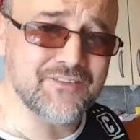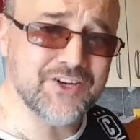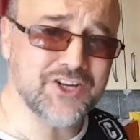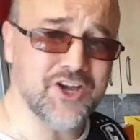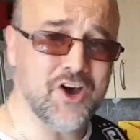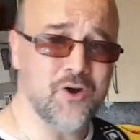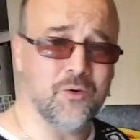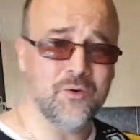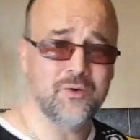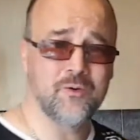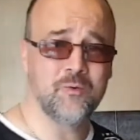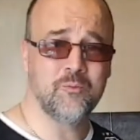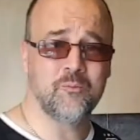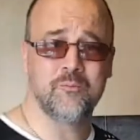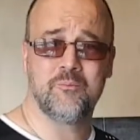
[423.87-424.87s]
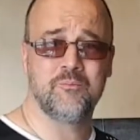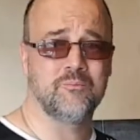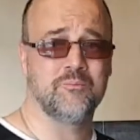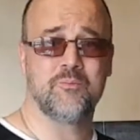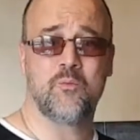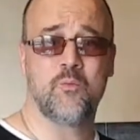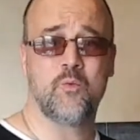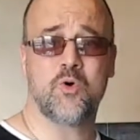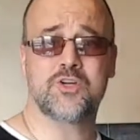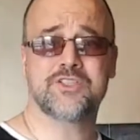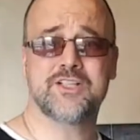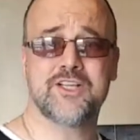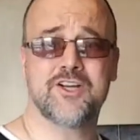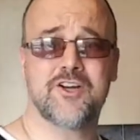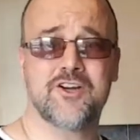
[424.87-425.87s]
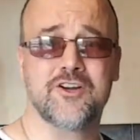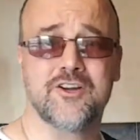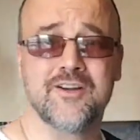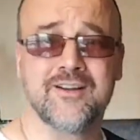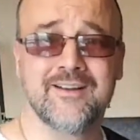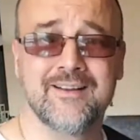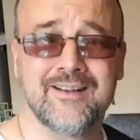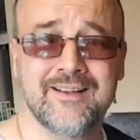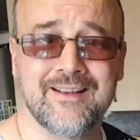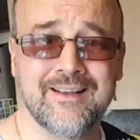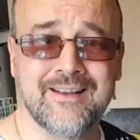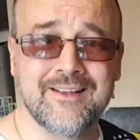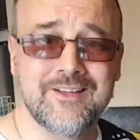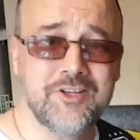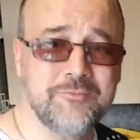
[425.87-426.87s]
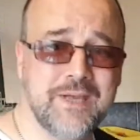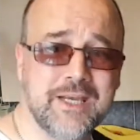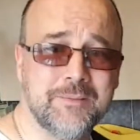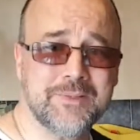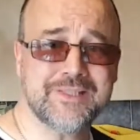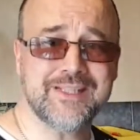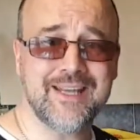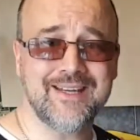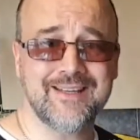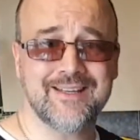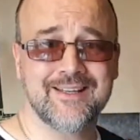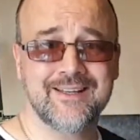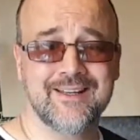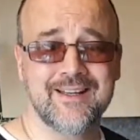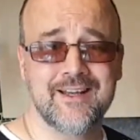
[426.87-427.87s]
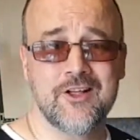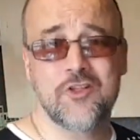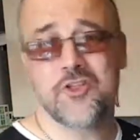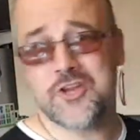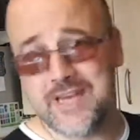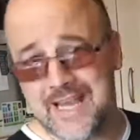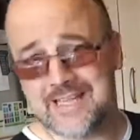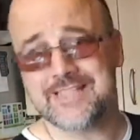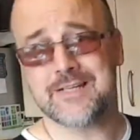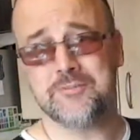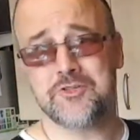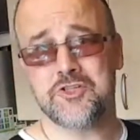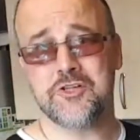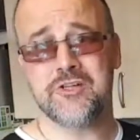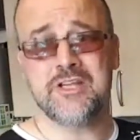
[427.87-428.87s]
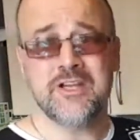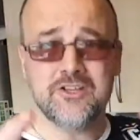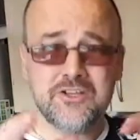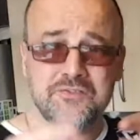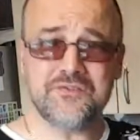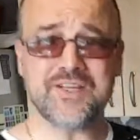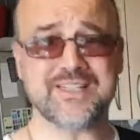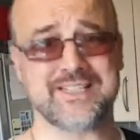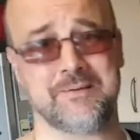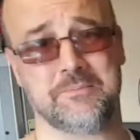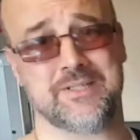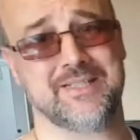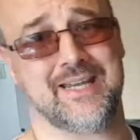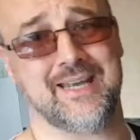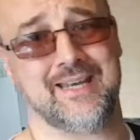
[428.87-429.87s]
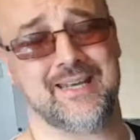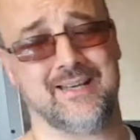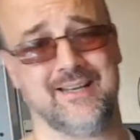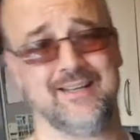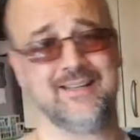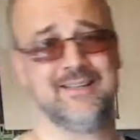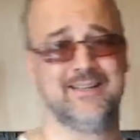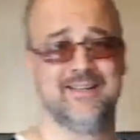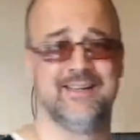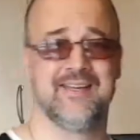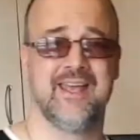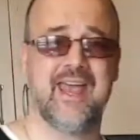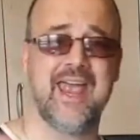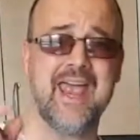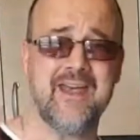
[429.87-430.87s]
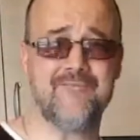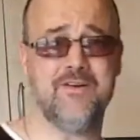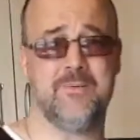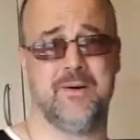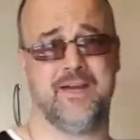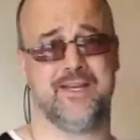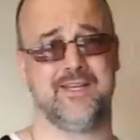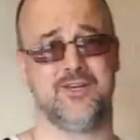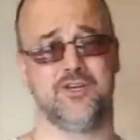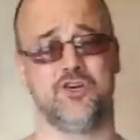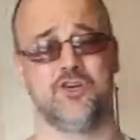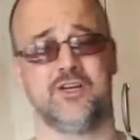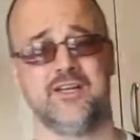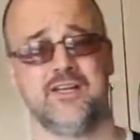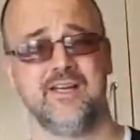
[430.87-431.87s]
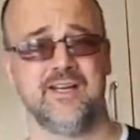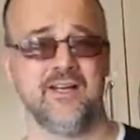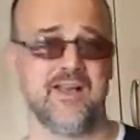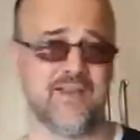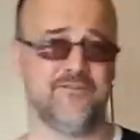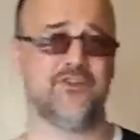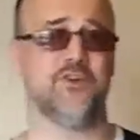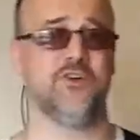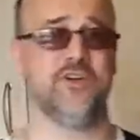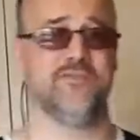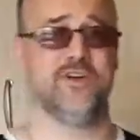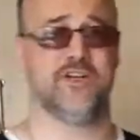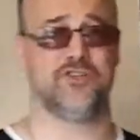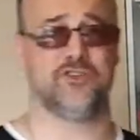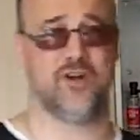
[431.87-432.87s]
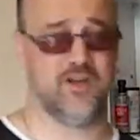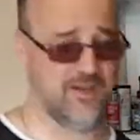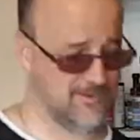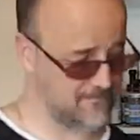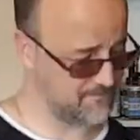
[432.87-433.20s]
it a go. What's it gonna hurt? You make a mistake, then the next time you do it, you fix that mistake. Everybody can cook if you give it a try.